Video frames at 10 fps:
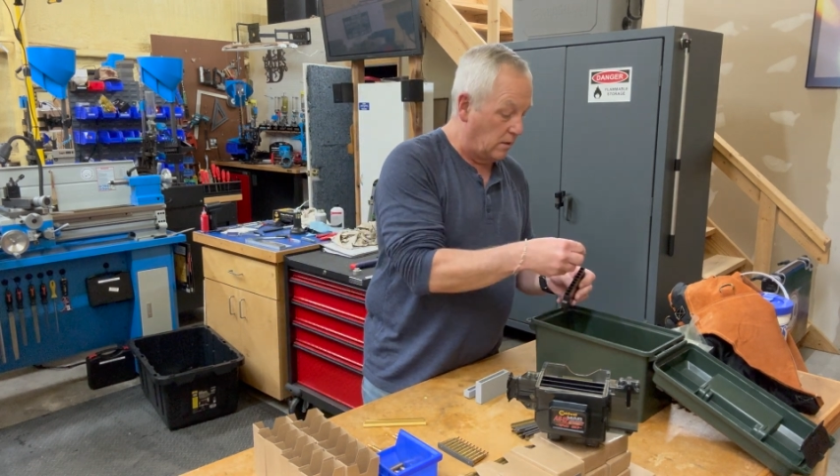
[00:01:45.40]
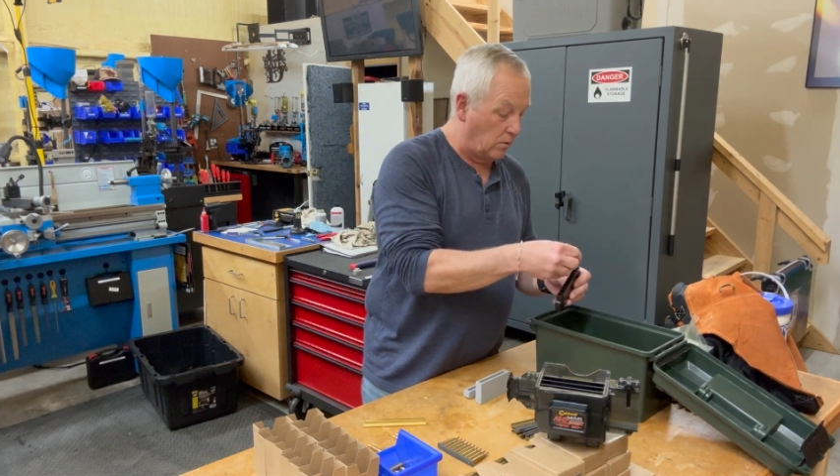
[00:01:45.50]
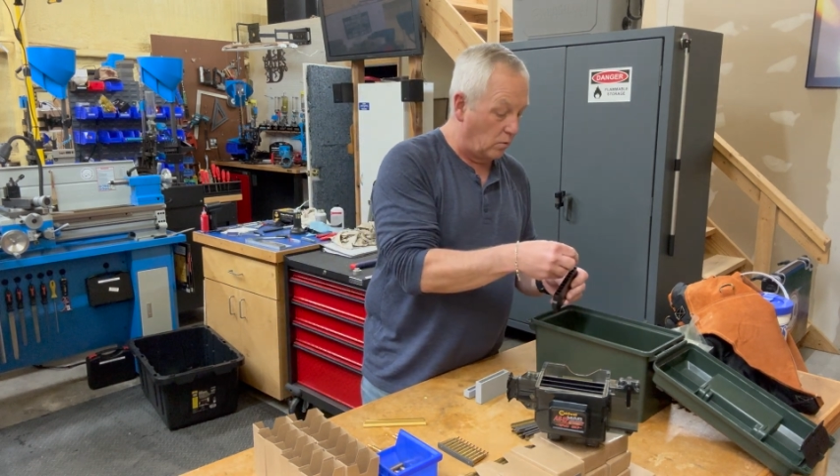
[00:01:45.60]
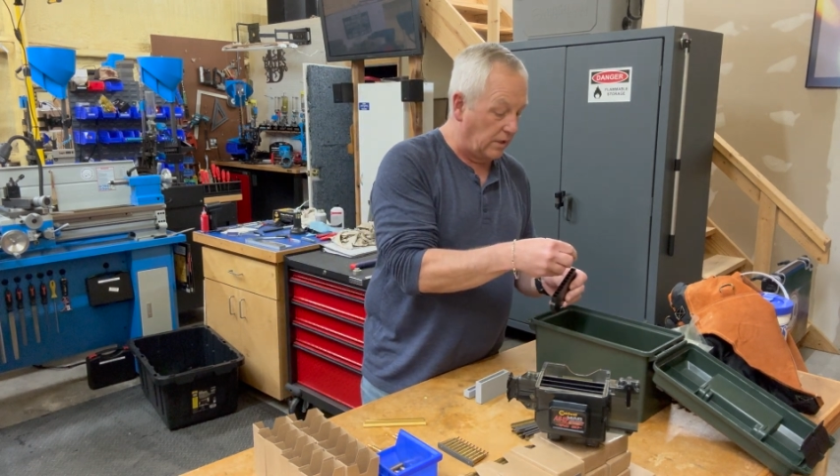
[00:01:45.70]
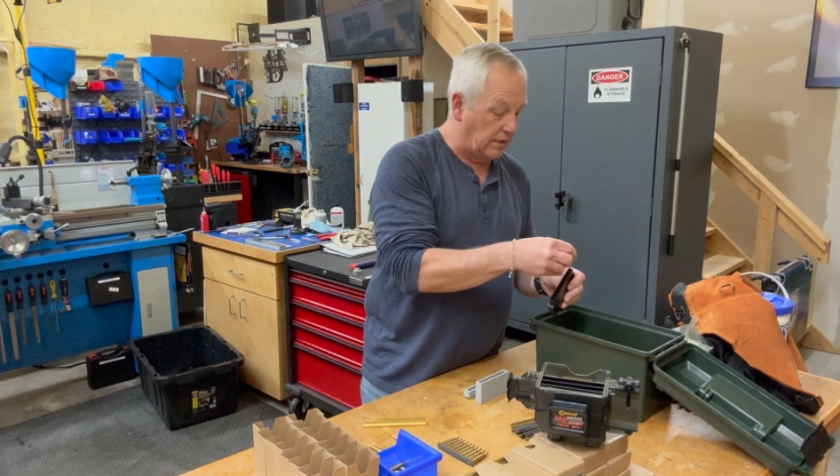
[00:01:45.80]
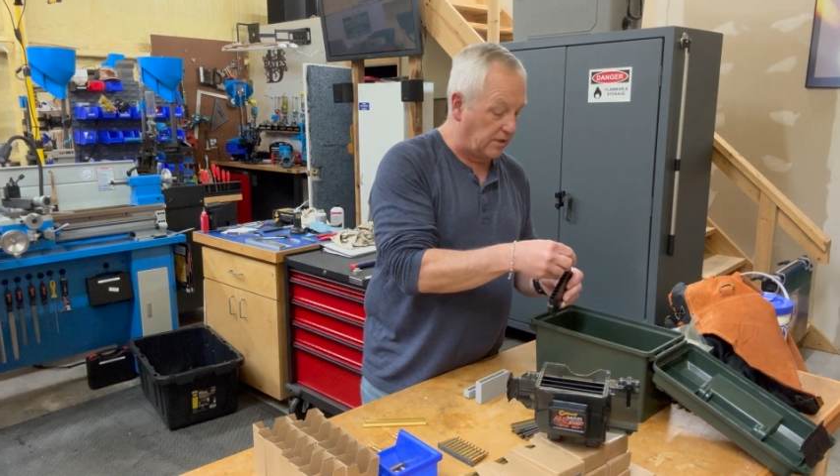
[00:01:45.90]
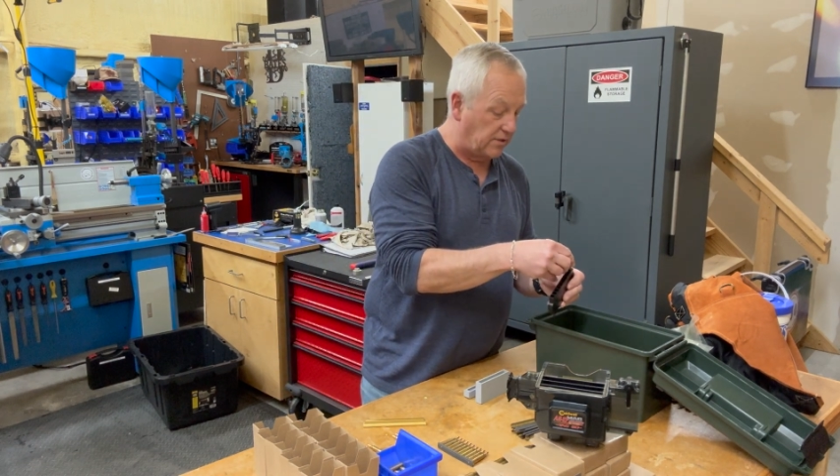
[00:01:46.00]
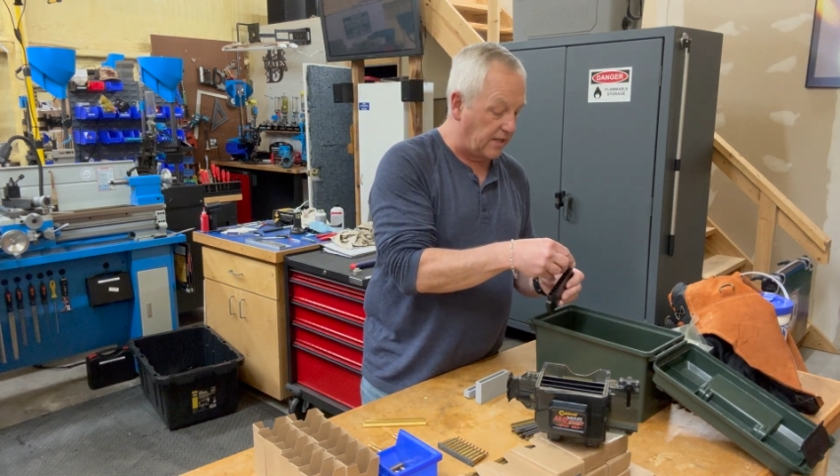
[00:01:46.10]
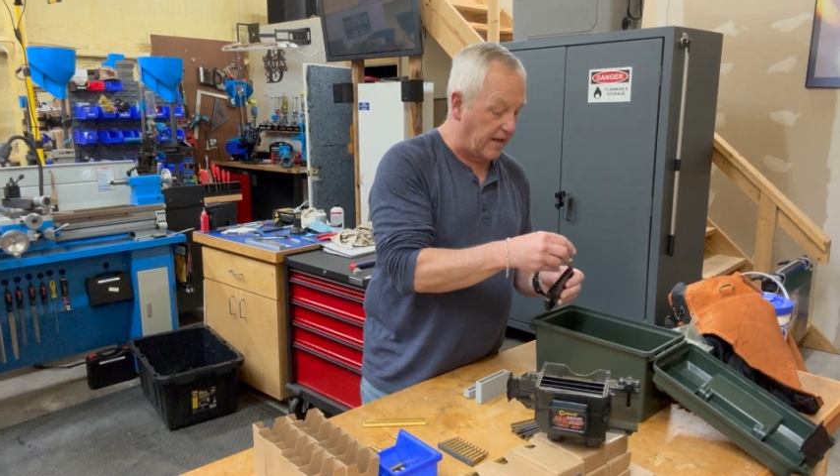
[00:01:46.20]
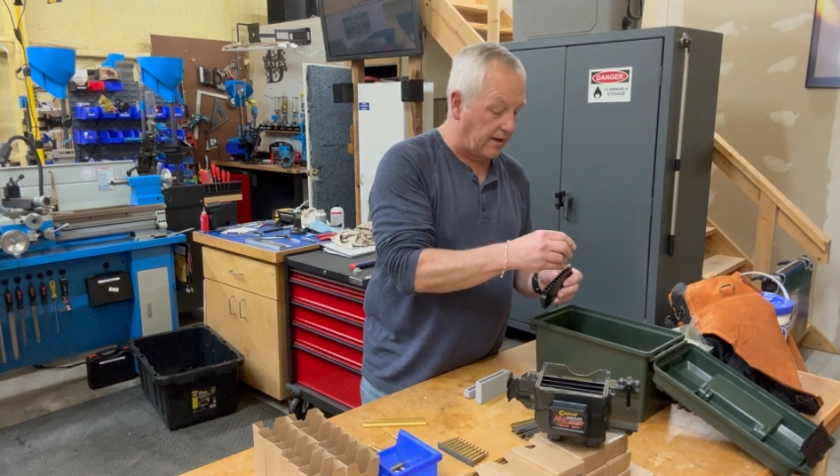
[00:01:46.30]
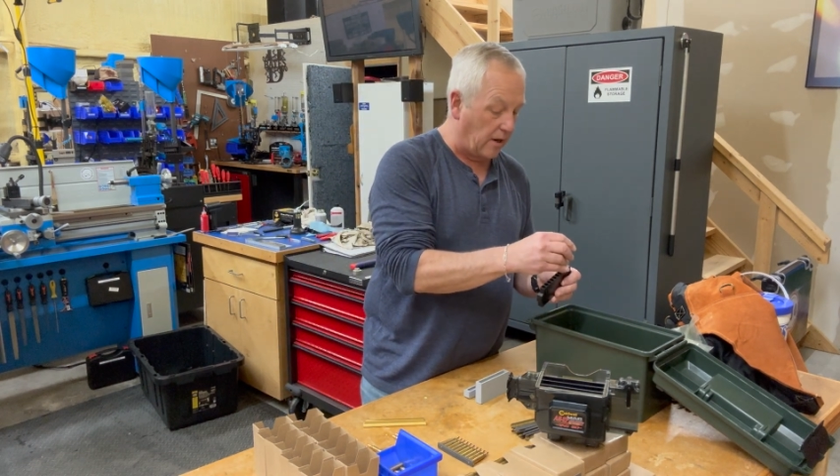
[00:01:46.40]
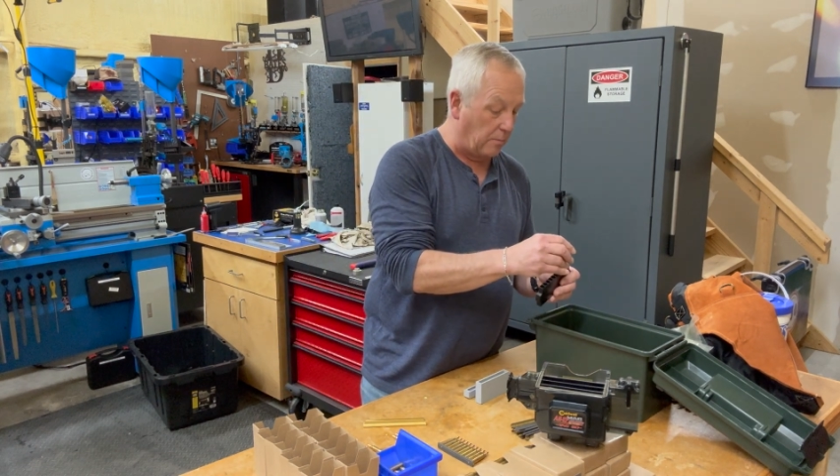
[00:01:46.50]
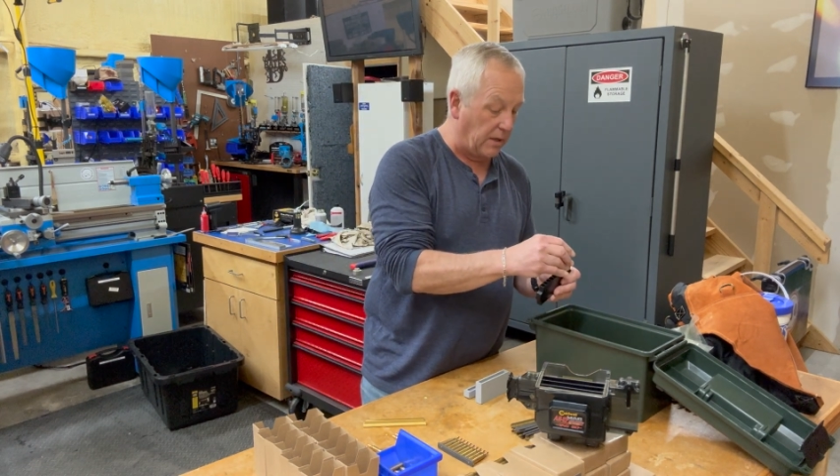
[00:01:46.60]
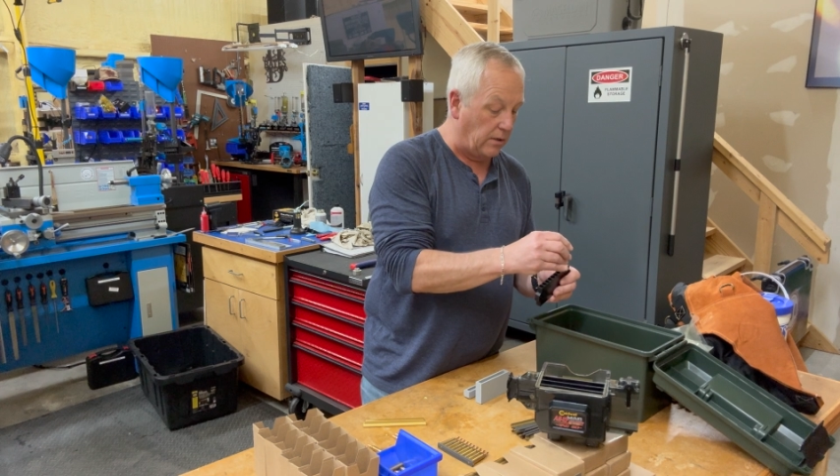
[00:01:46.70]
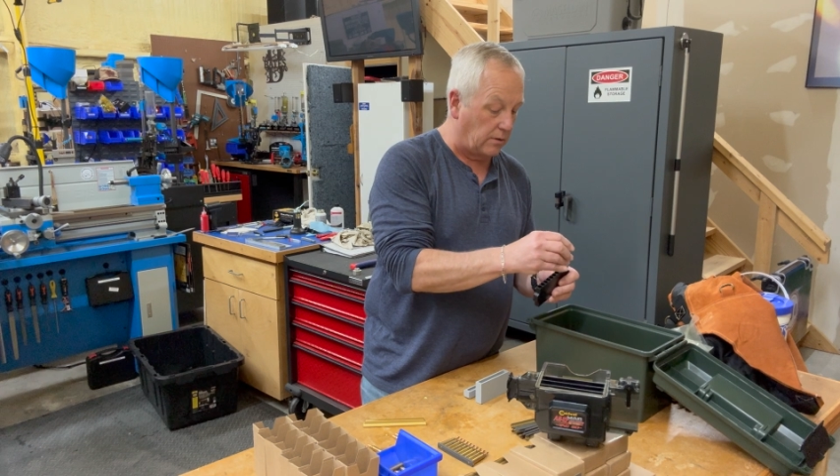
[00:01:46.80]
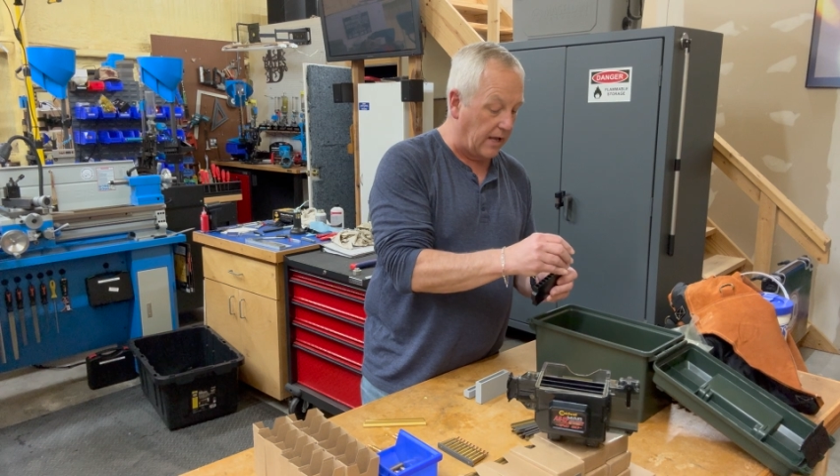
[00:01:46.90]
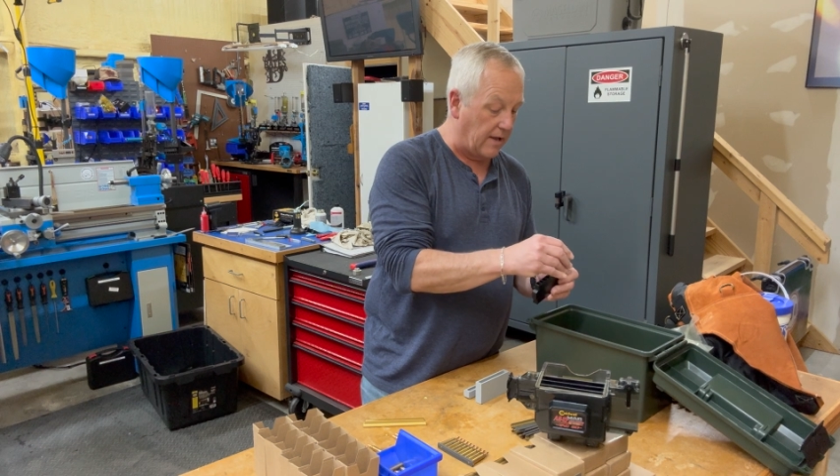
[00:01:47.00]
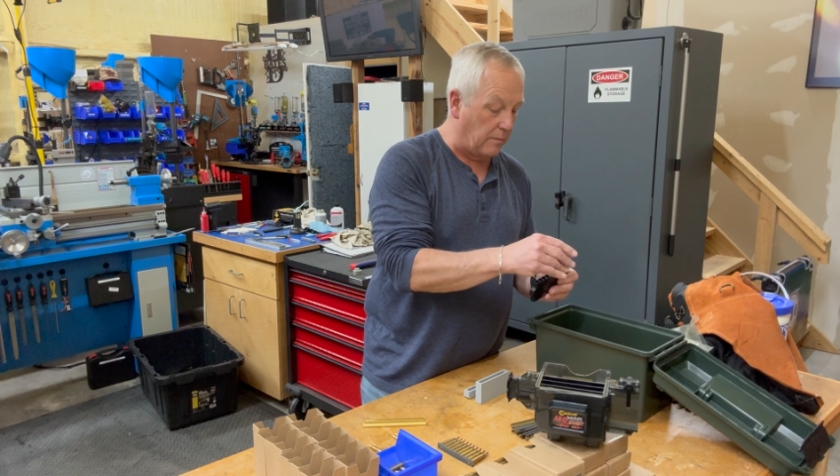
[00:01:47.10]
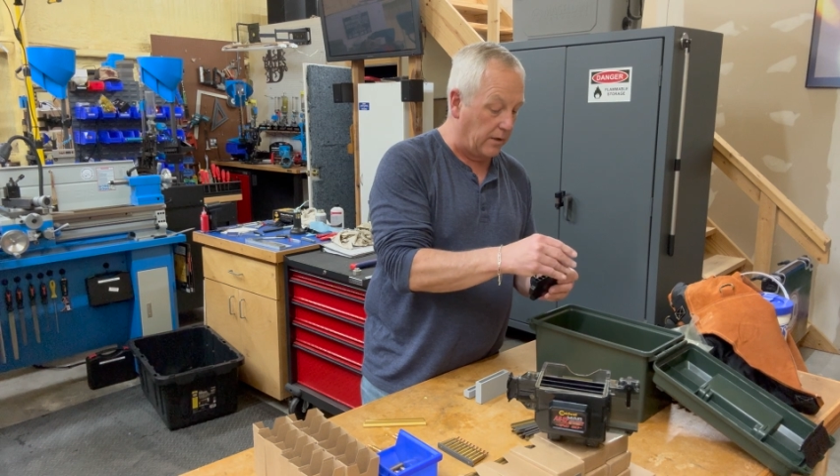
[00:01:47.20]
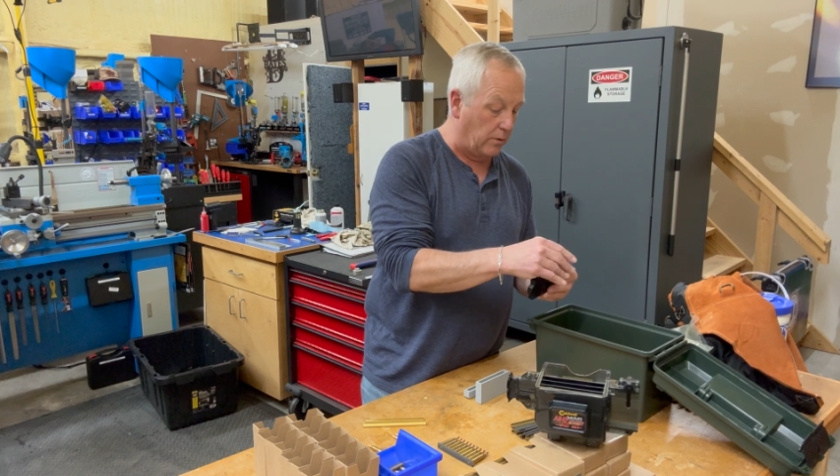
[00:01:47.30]
We just take our bulk
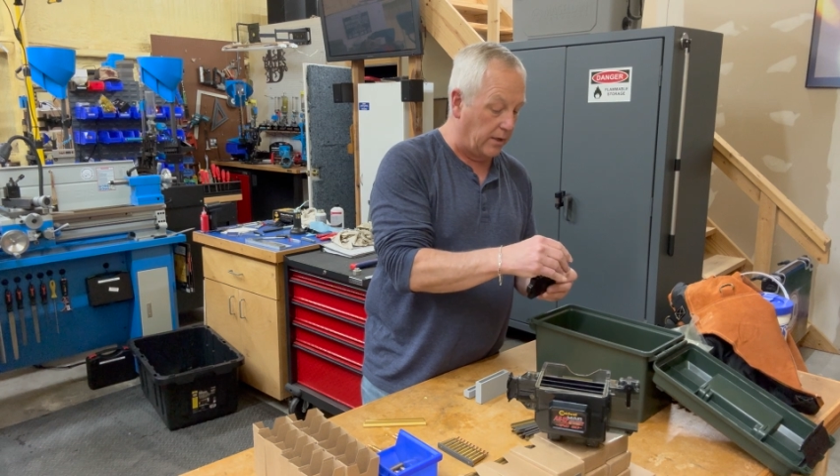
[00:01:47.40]
ammo